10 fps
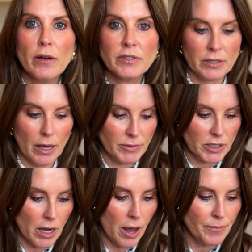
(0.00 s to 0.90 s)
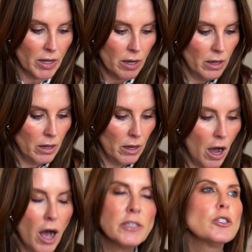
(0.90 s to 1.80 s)
of some type.
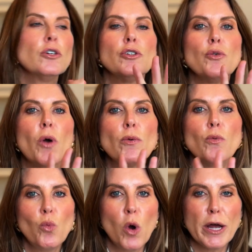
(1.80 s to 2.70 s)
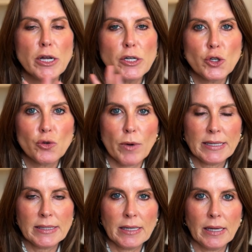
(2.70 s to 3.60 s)
Also, you want one
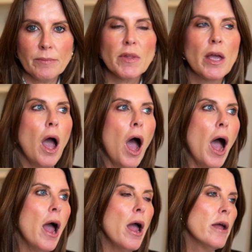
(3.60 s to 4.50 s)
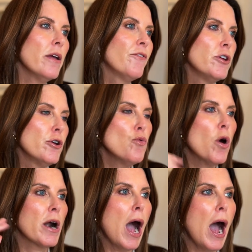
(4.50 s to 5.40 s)
dressy. If you
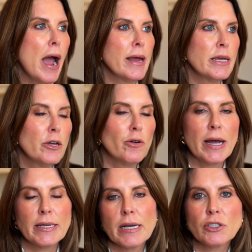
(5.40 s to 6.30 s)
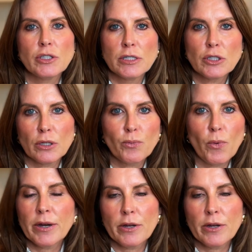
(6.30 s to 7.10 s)
are a high heel, I guess this is where